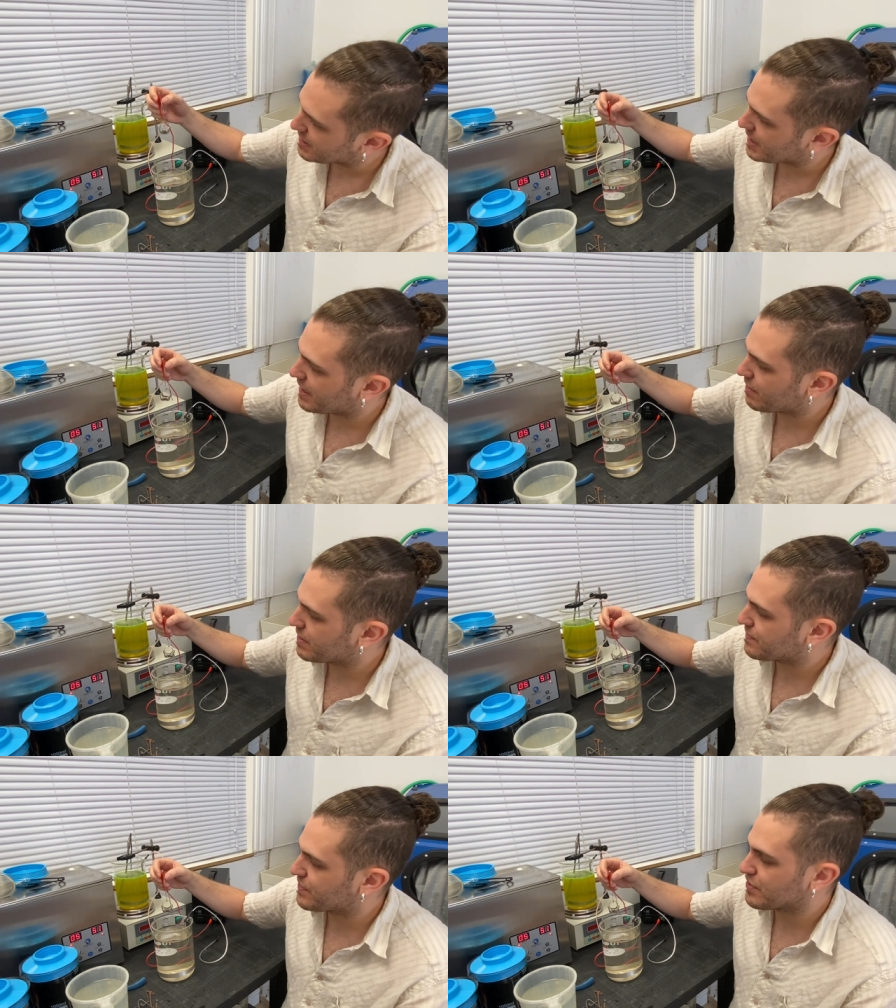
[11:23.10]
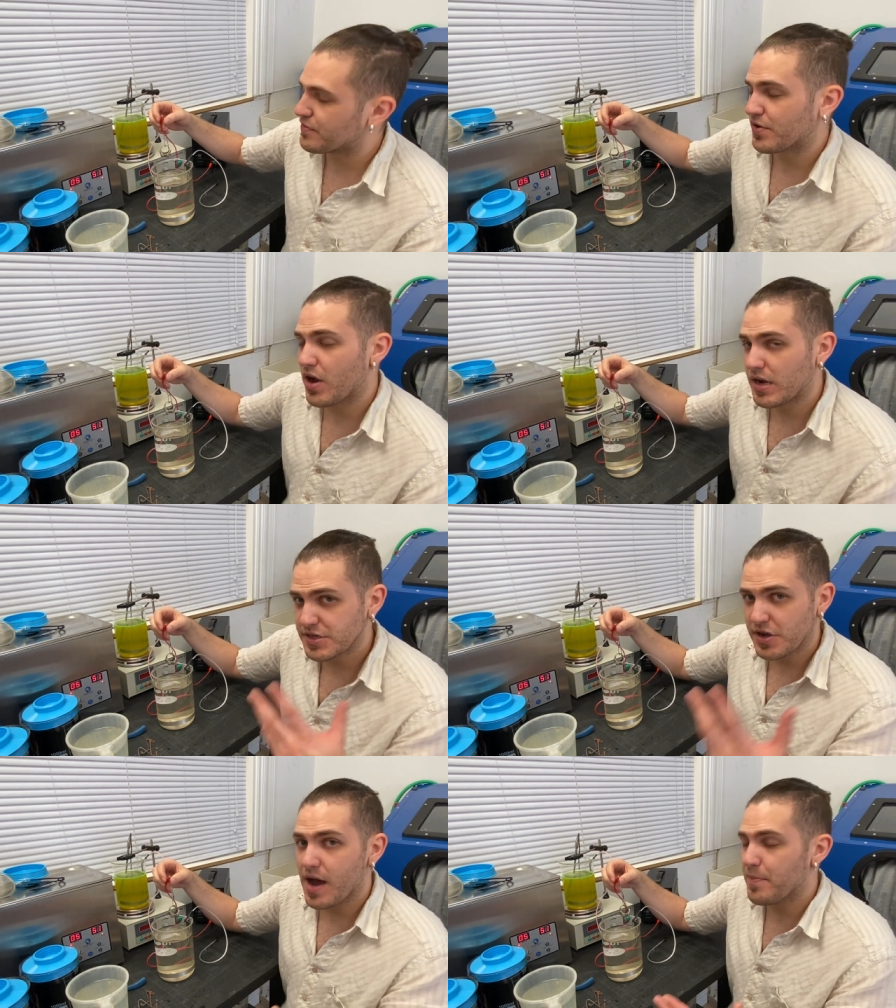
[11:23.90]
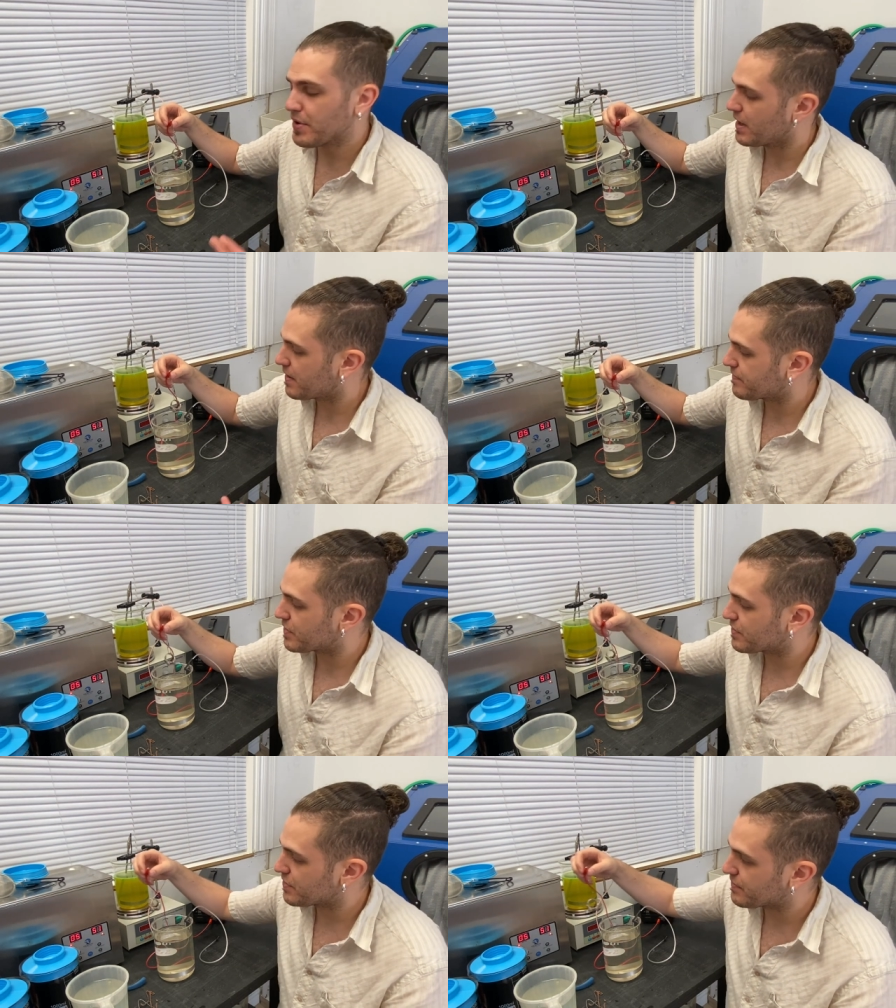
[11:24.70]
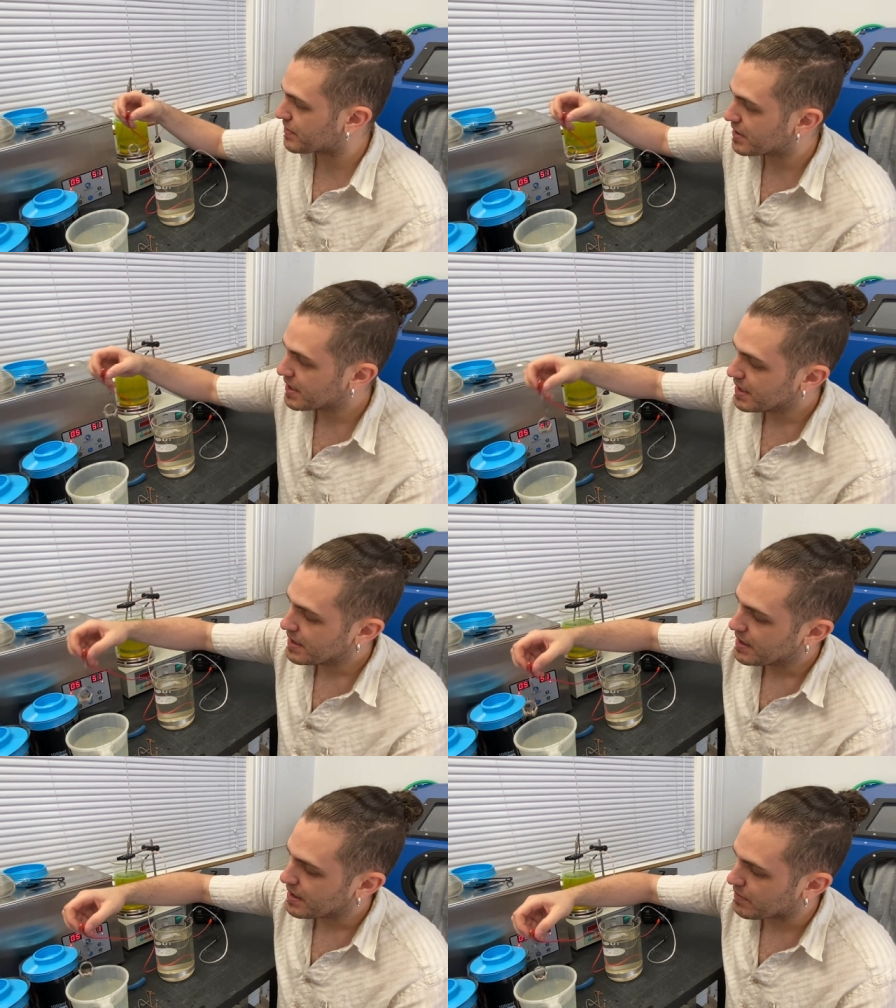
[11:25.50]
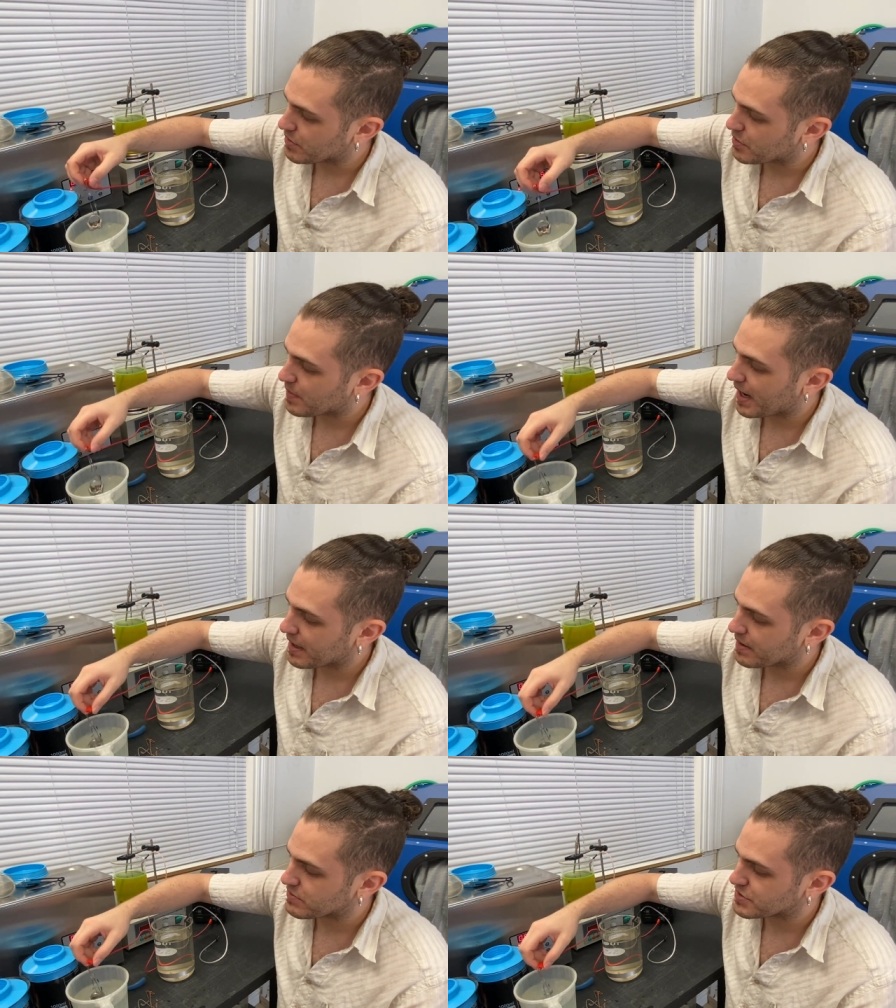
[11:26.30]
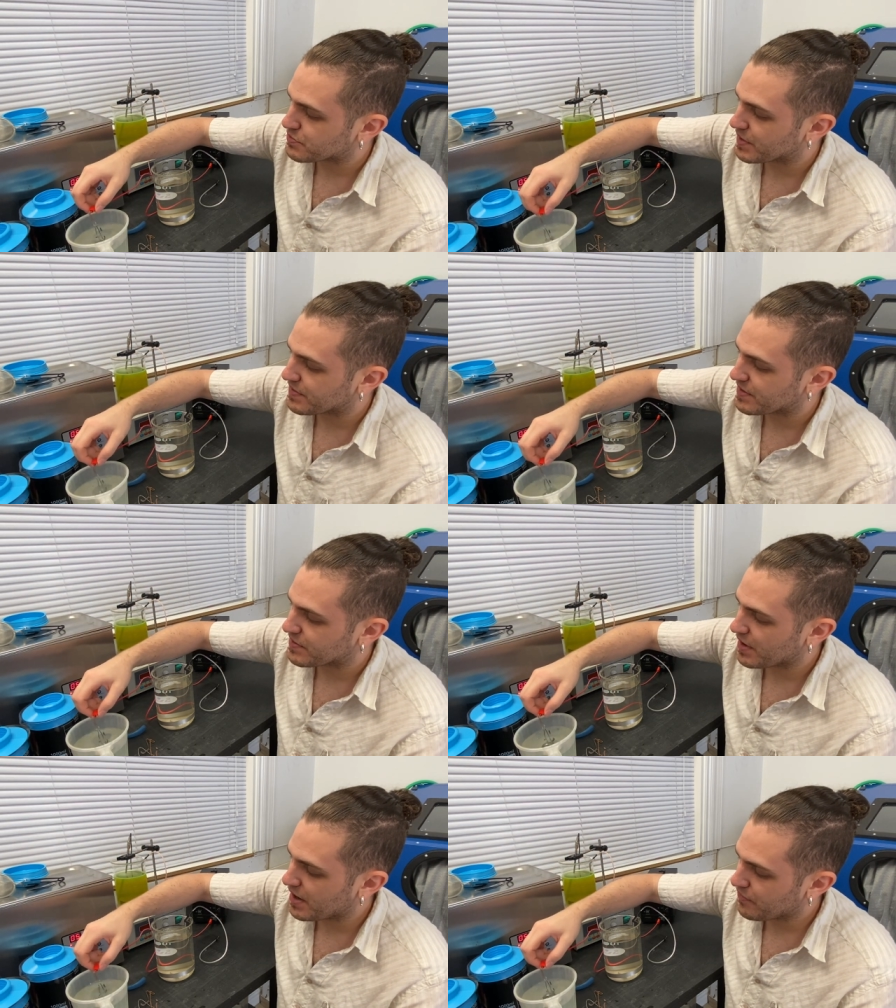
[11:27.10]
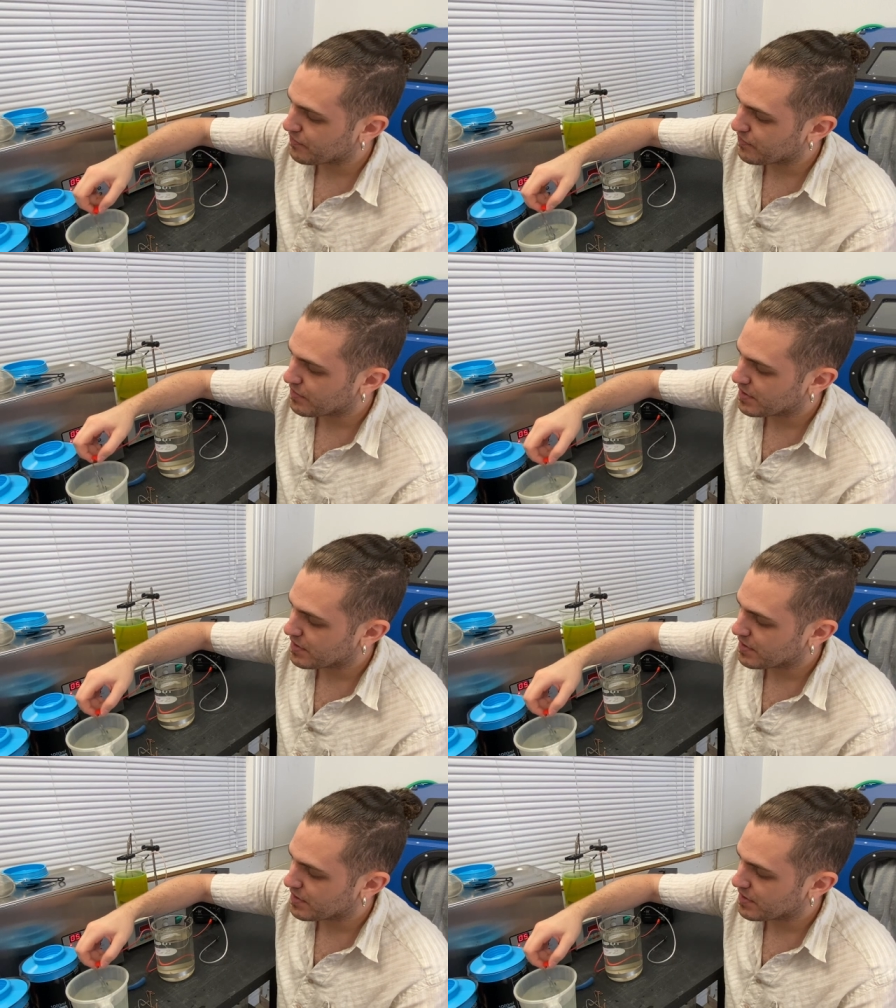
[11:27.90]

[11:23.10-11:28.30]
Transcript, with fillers: layer of silver on top of the silver. And we'll go back and we'll just rinse this off